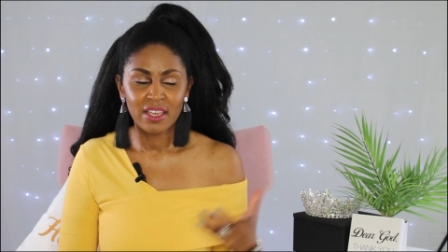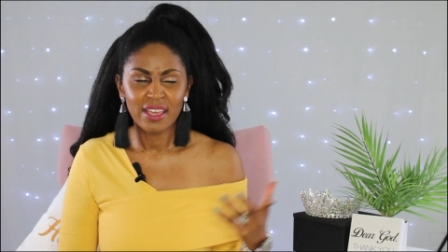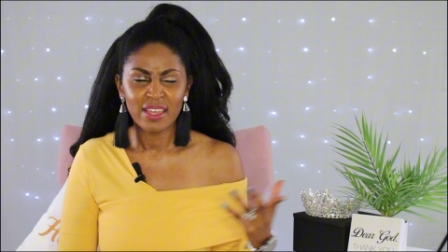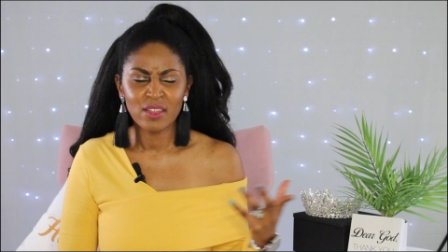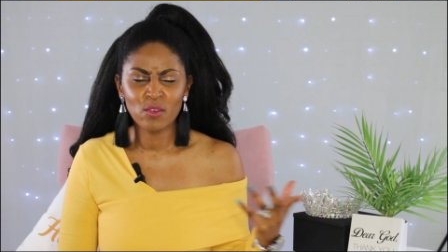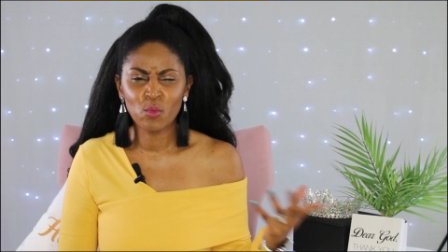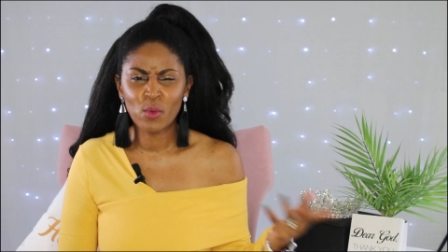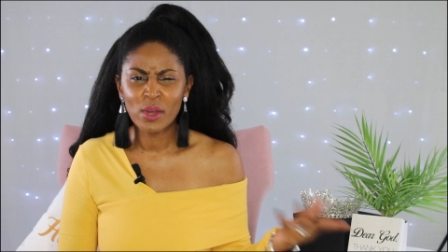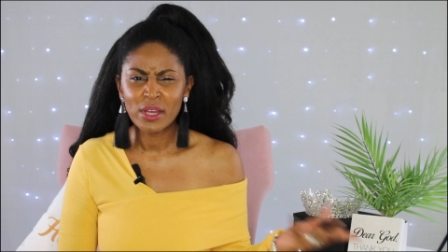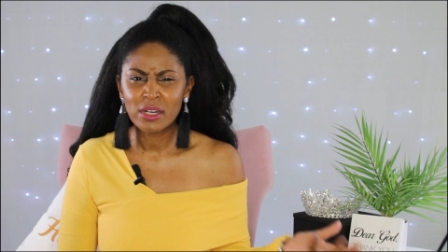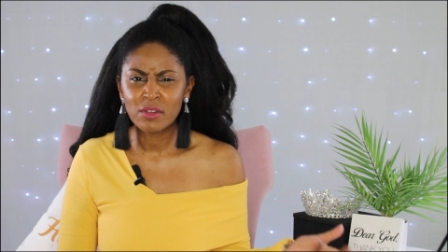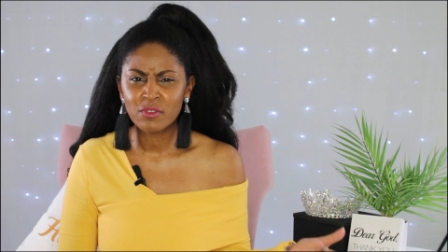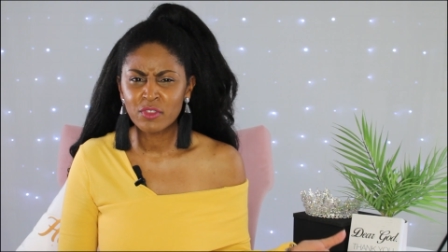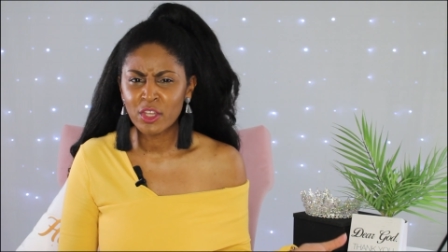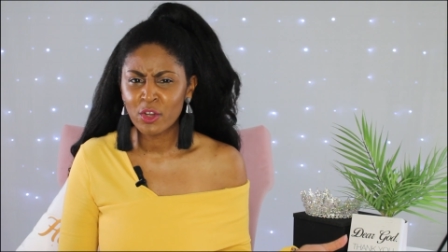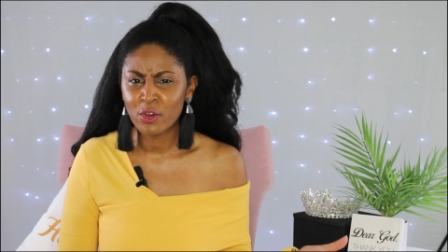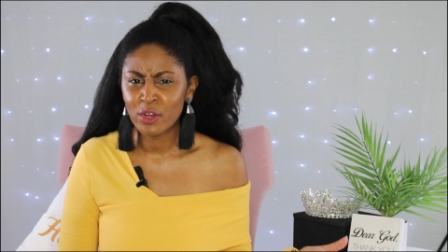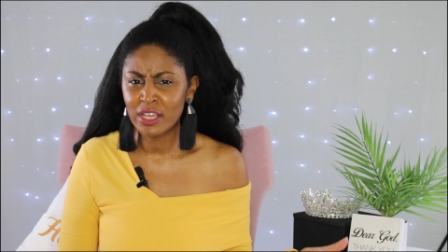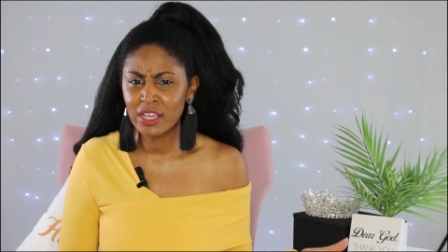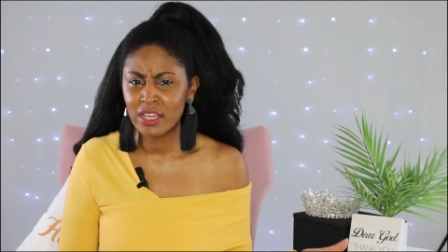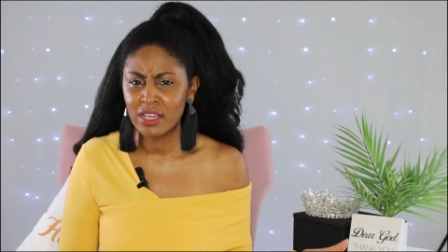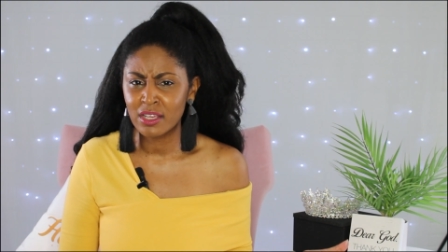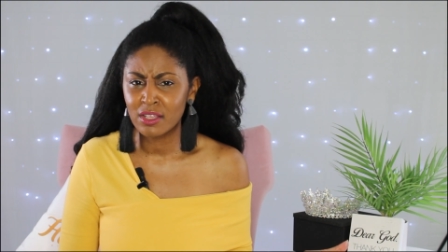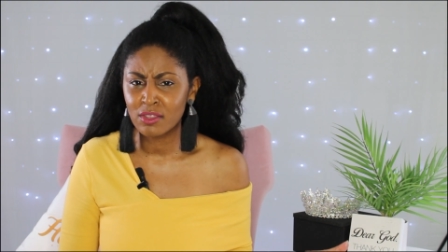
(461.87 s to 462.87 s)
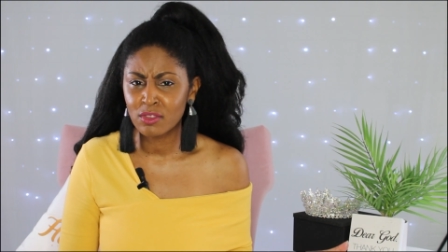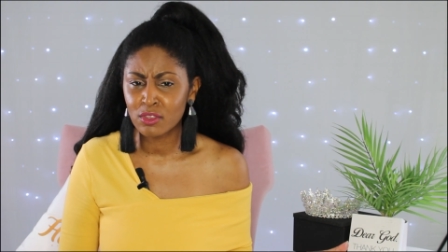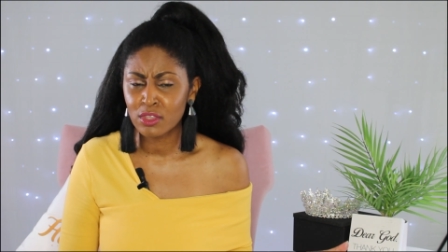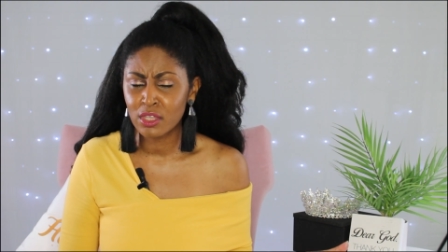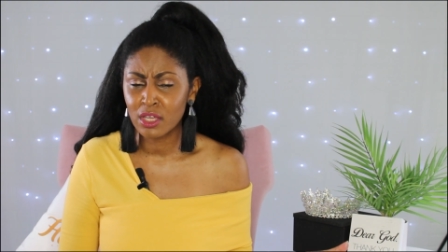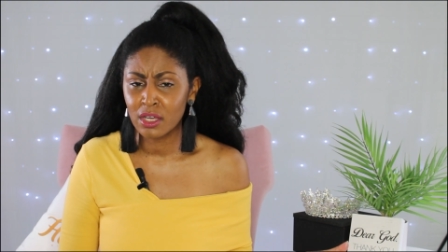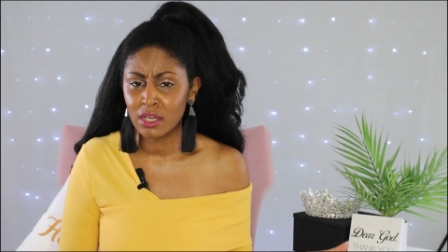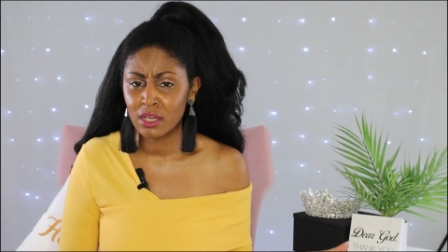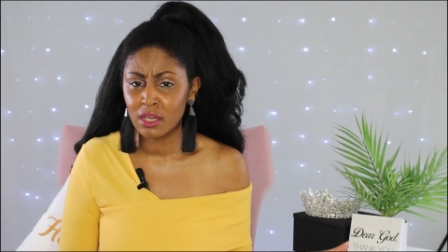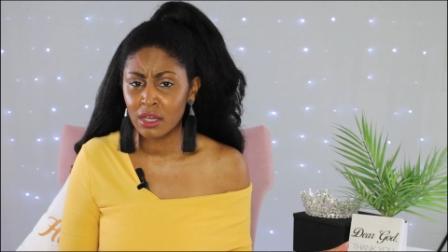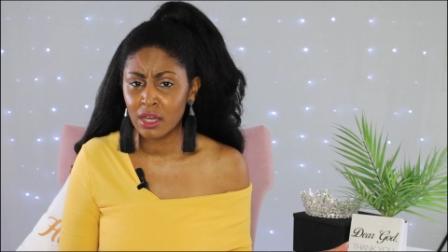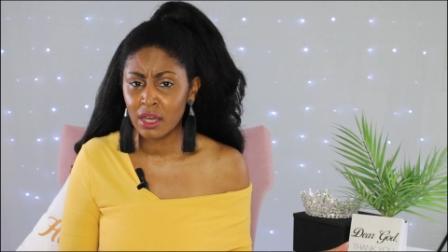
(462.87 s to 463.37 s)
And what if they're in
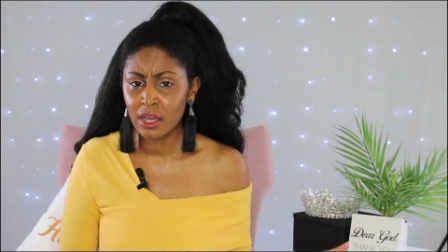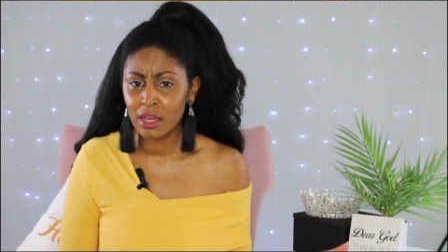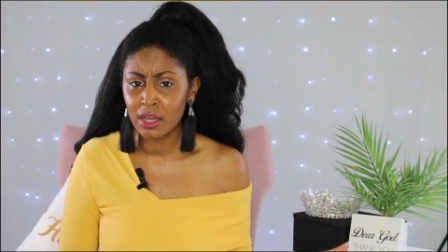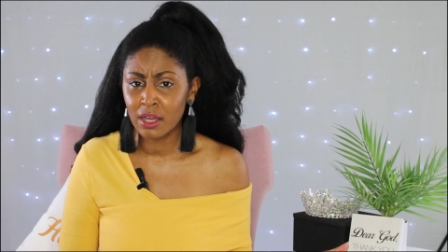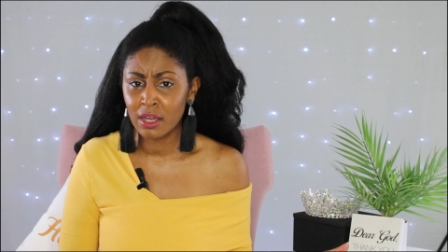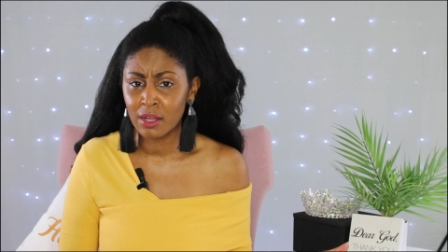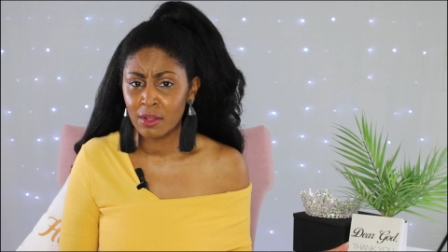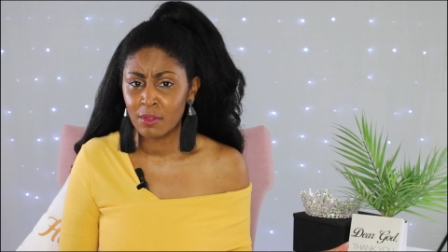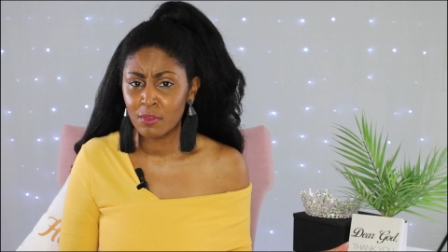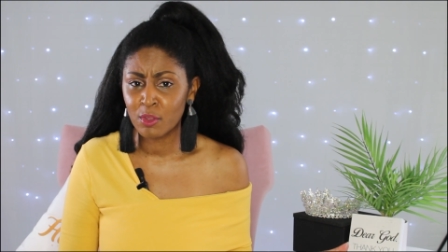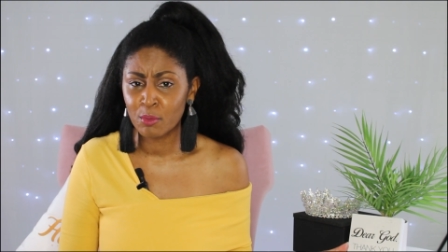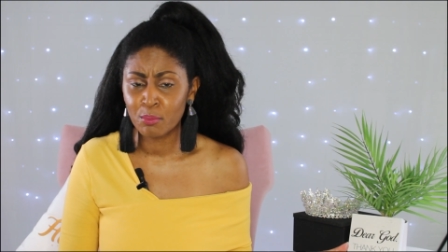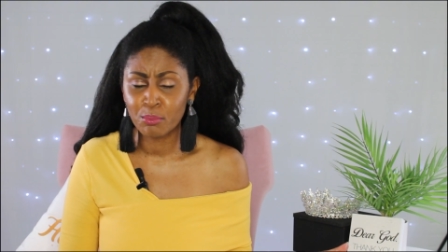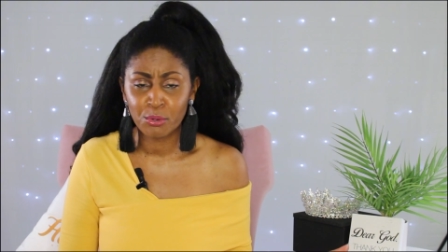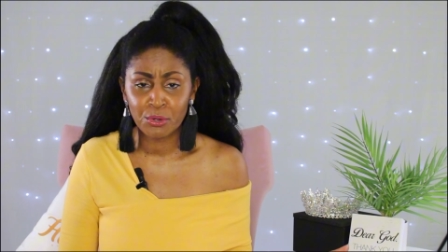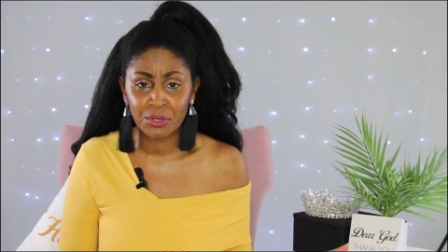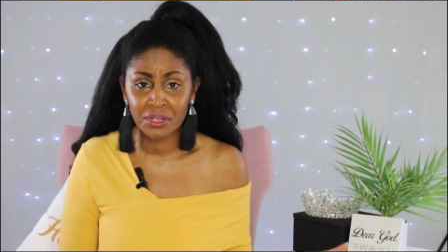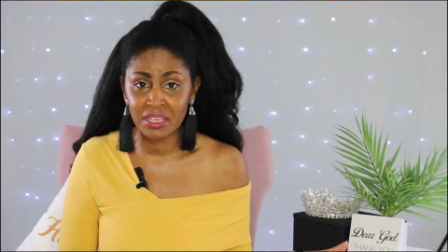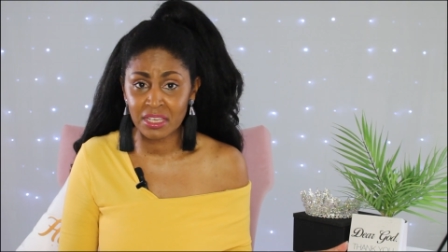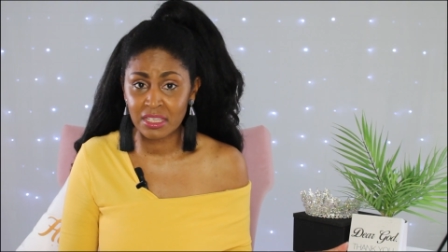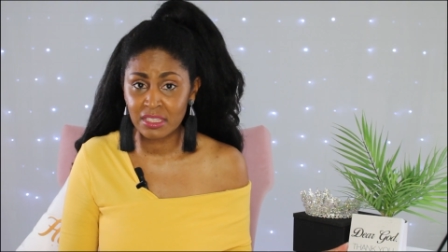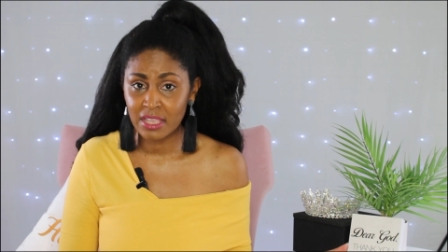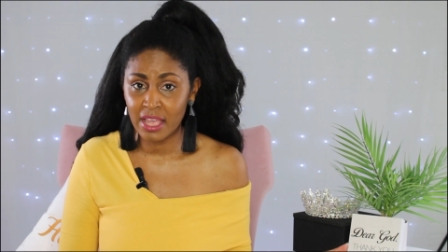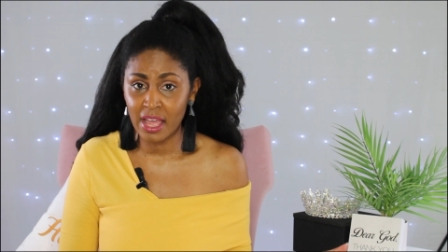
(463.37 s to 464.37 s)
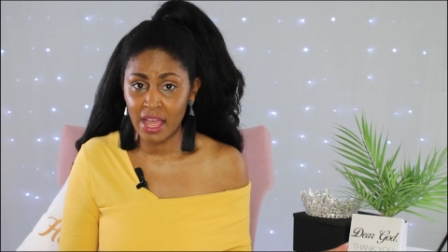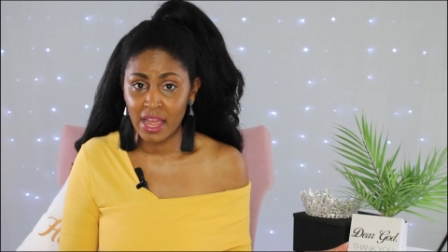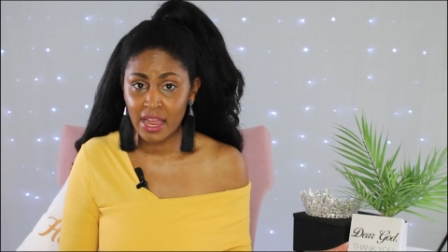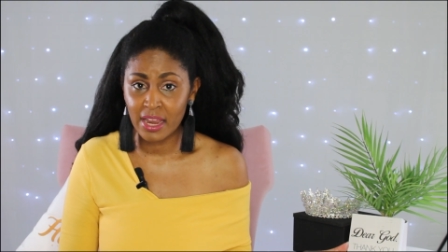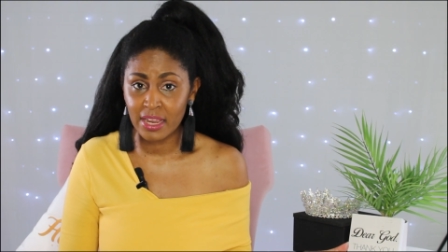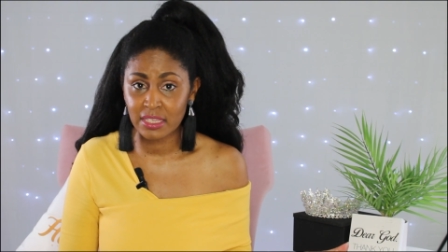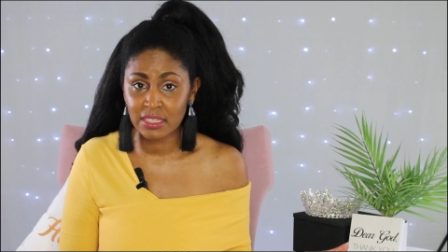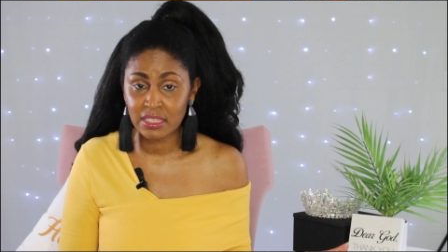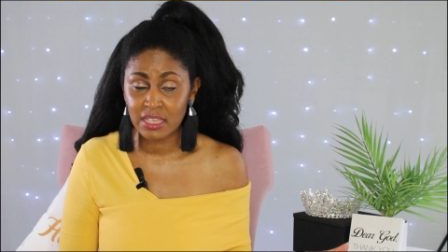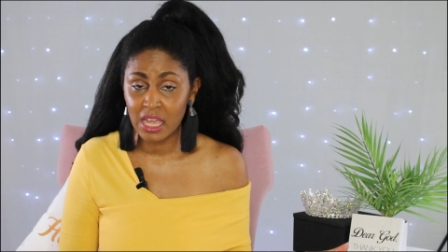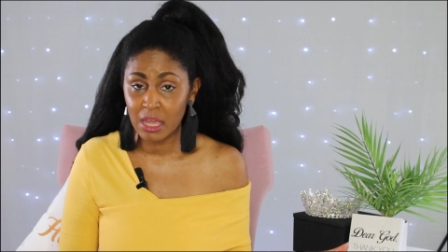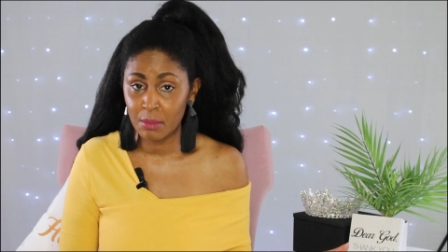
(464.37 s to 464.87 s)
the prettiest
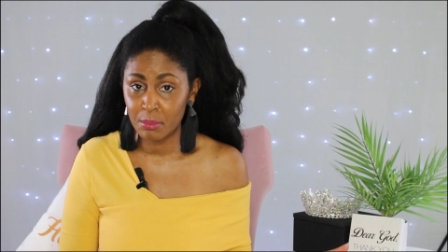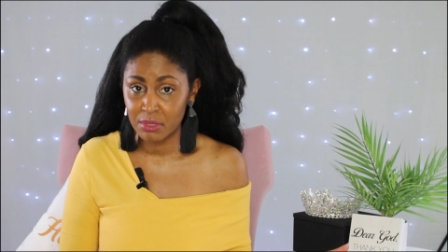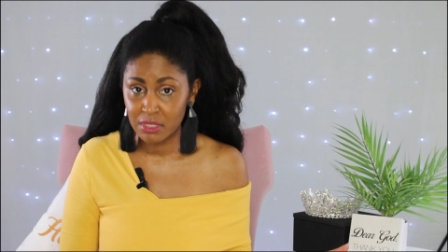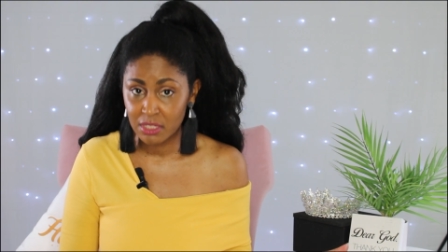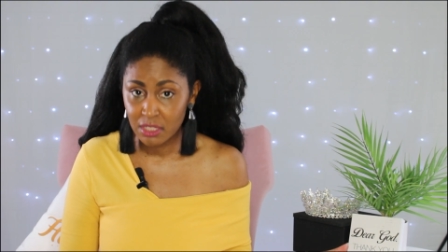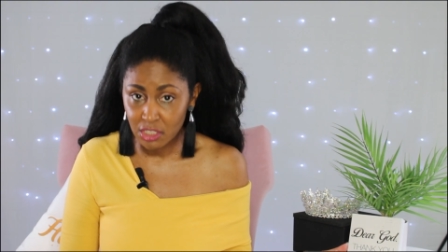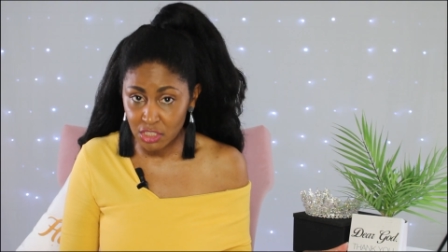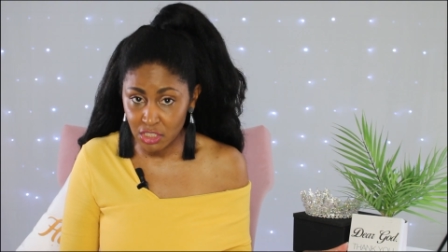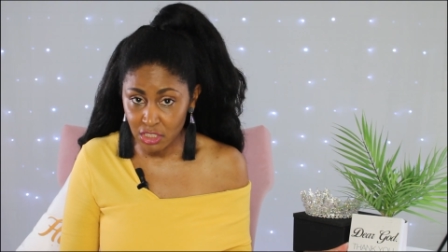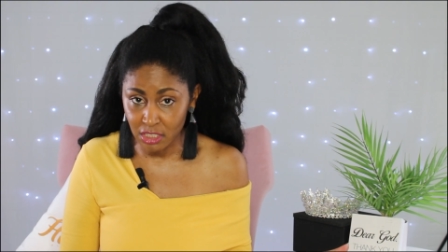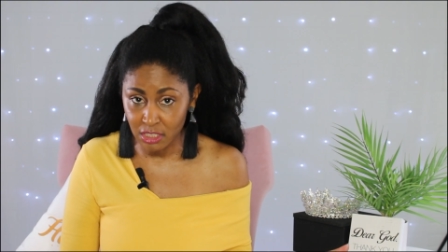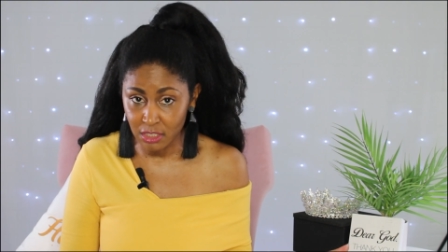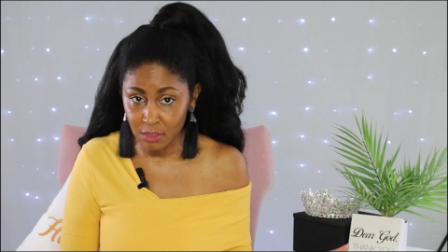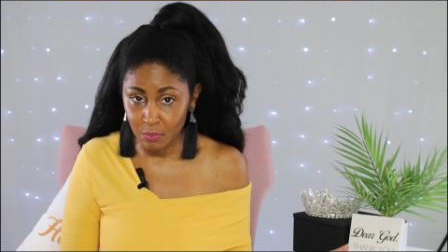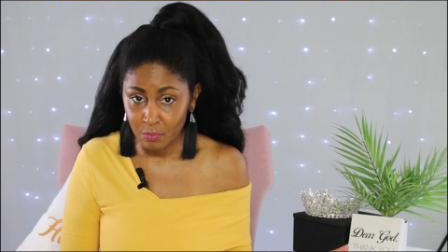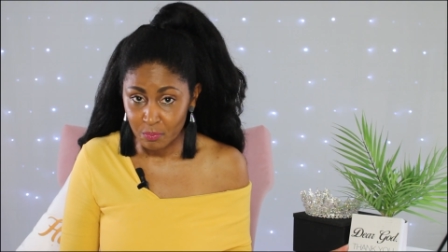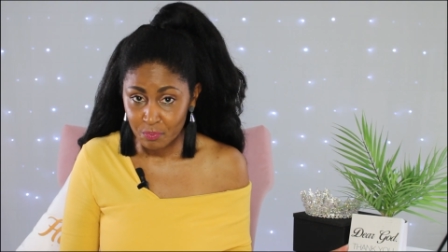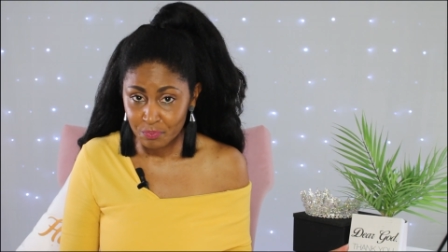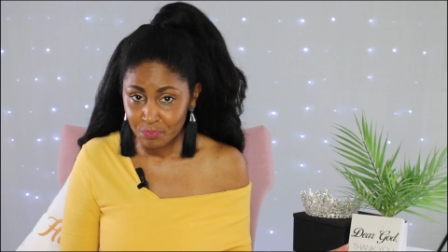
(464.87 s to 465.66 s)
eyes competition?